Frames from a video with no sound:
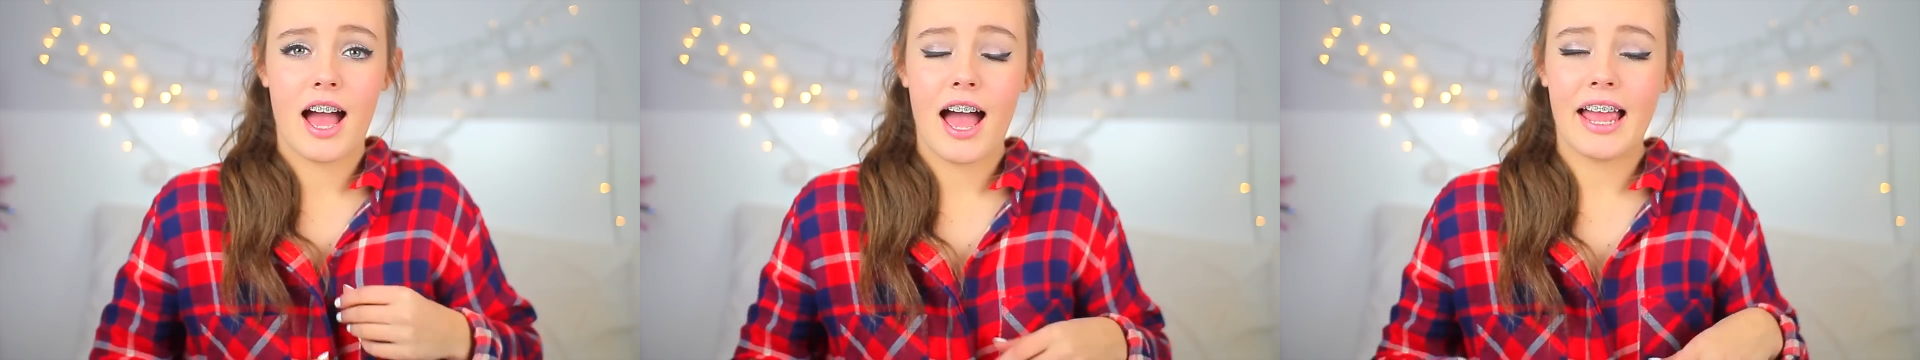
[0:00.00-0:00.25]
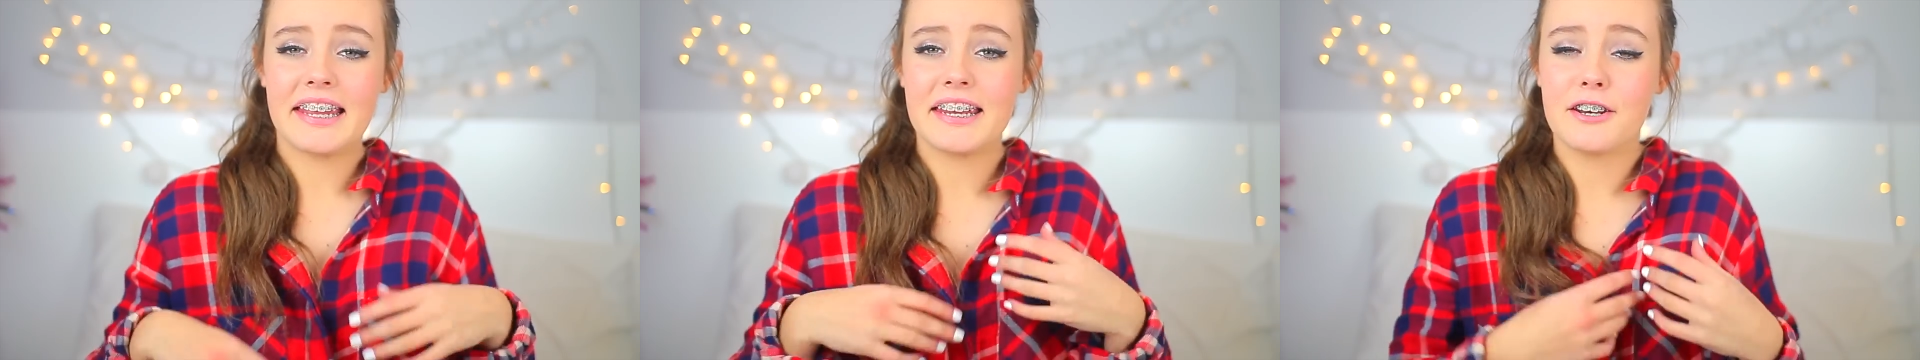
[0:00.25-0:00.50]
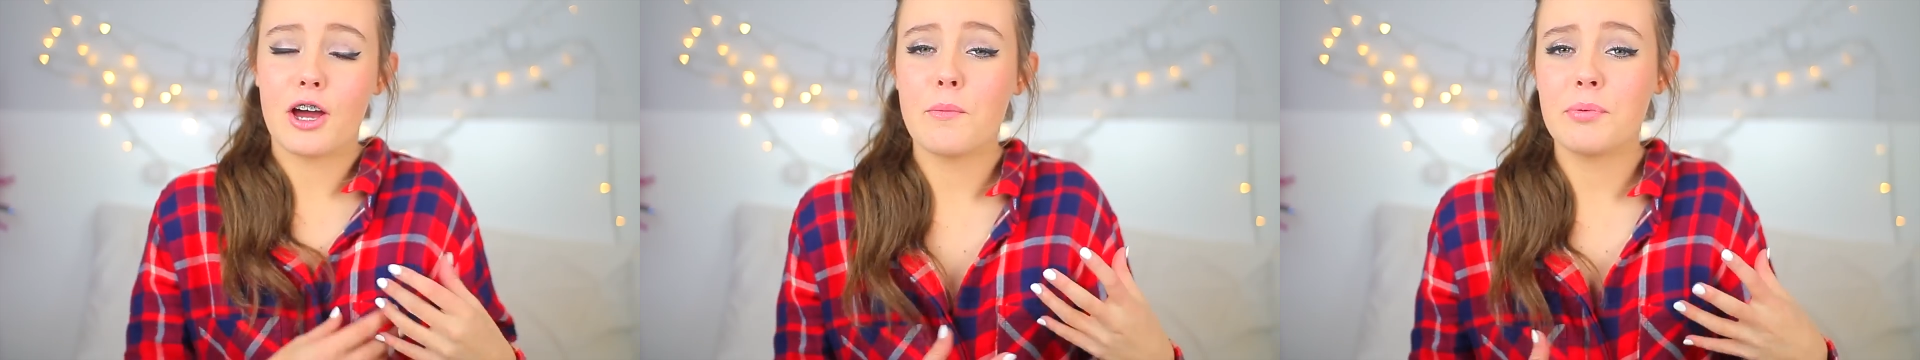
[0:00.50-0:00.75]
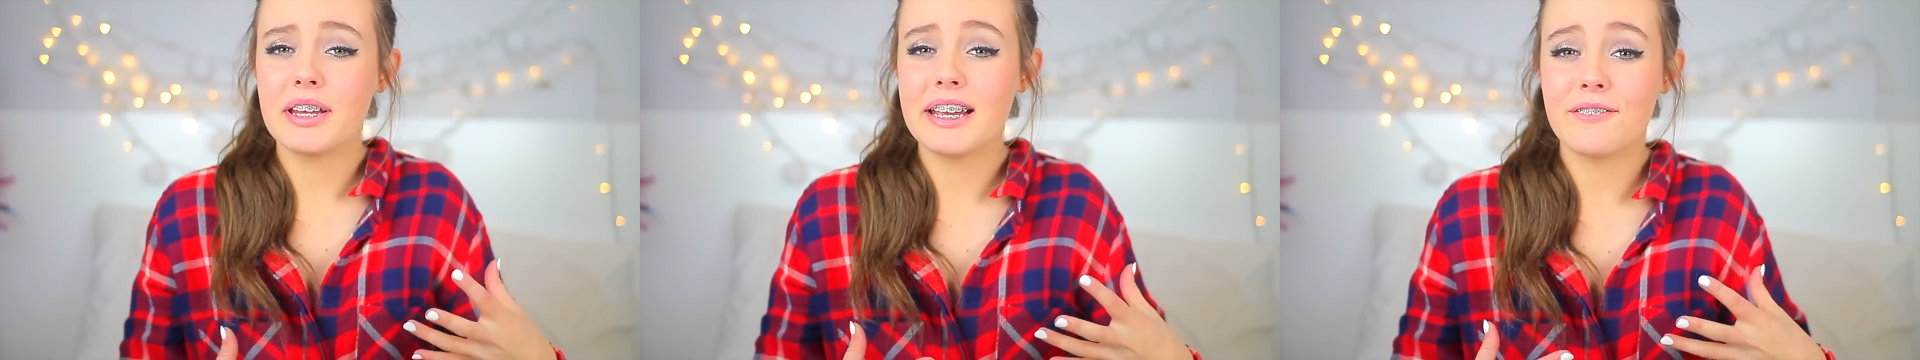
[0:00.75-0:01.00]
I cannot
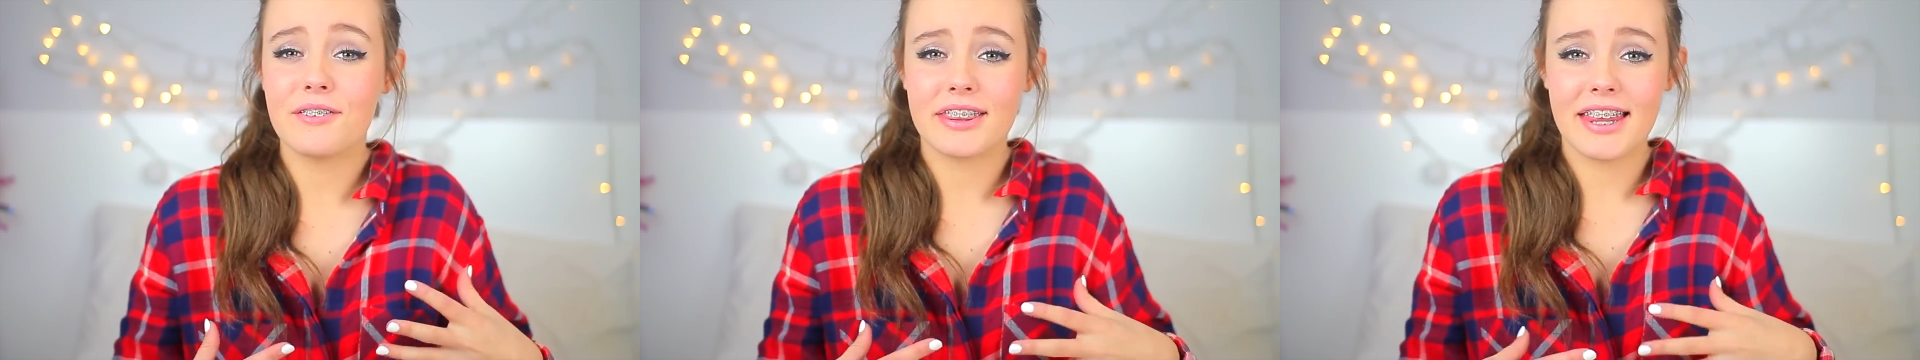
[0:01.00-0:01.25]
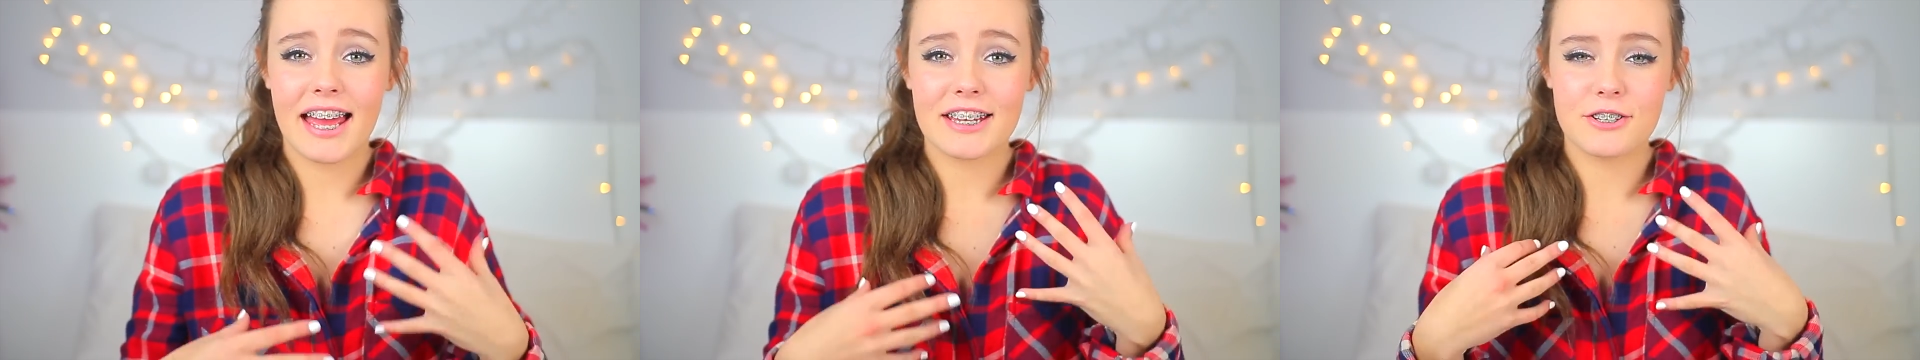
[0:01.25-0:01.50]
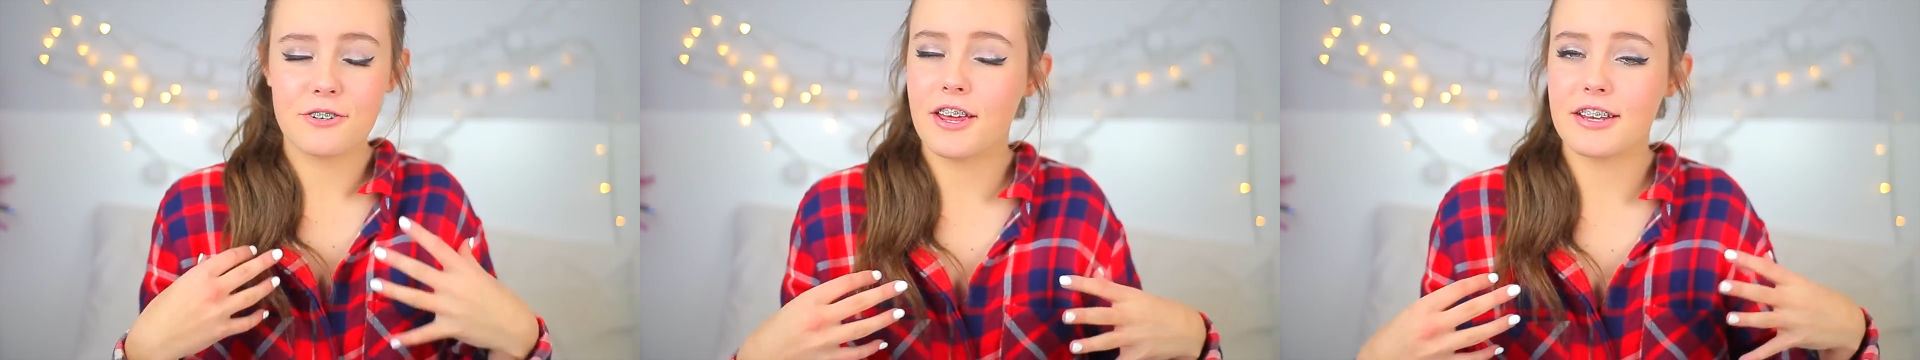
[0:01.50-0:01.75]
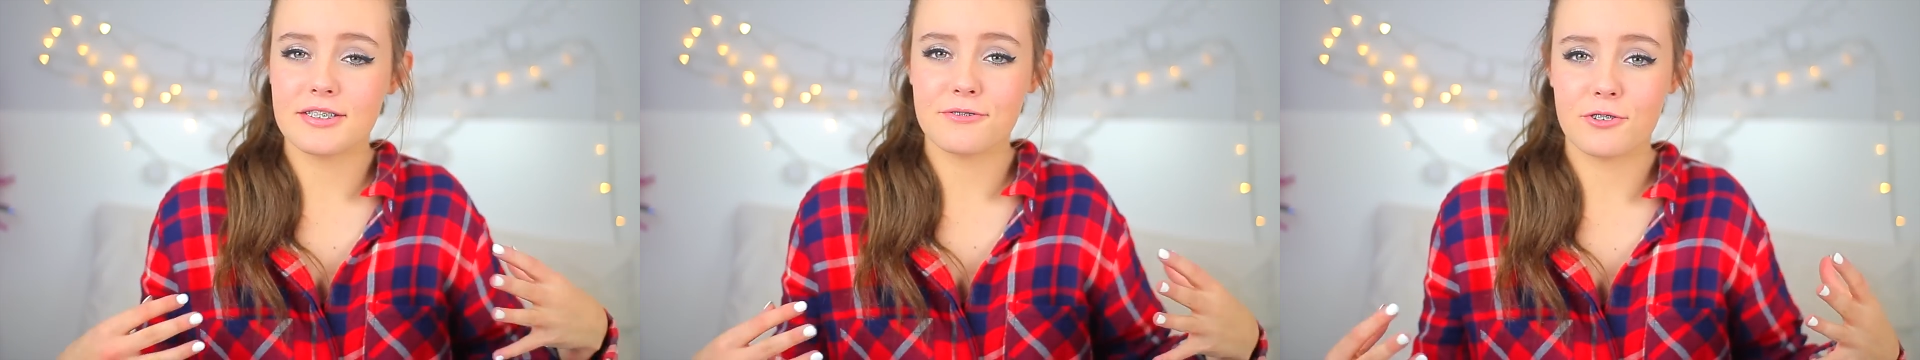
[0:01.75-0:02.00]
believe that
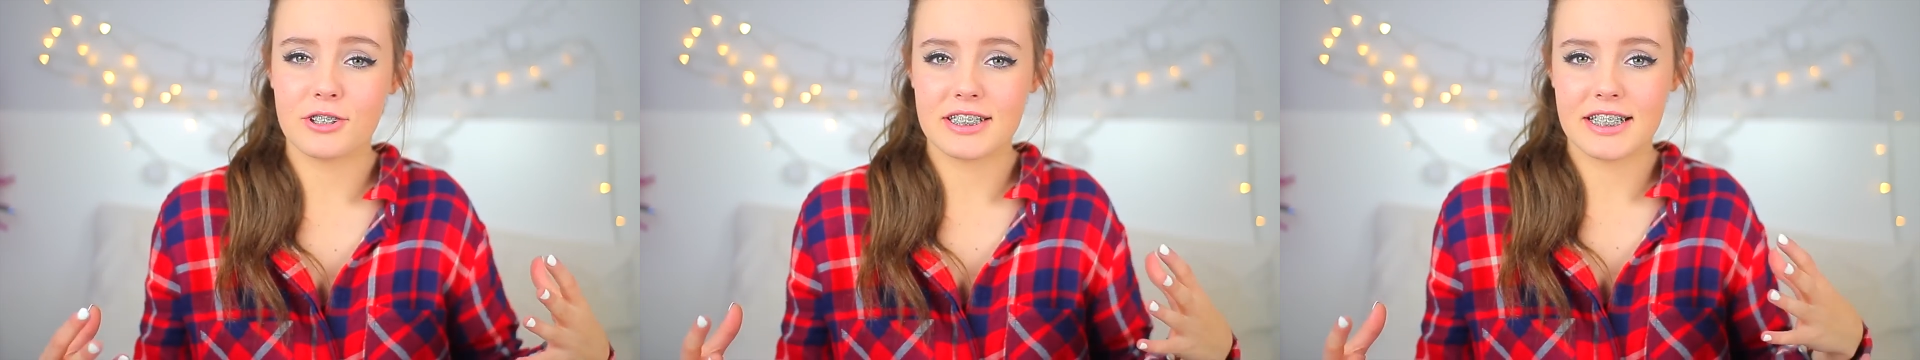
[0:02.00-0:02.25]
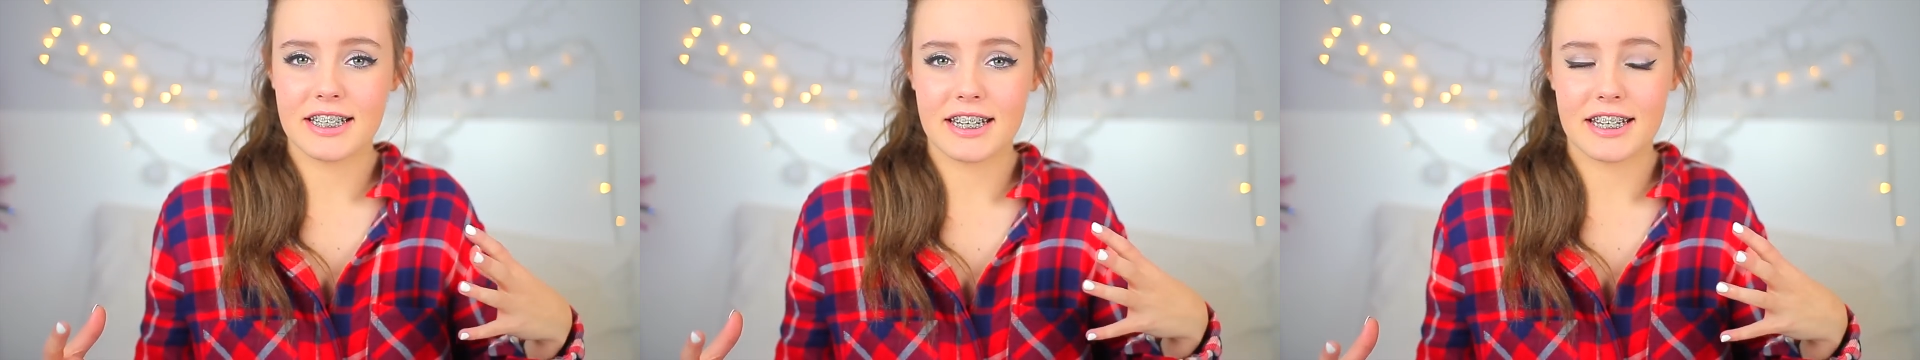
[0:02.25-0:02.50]
2014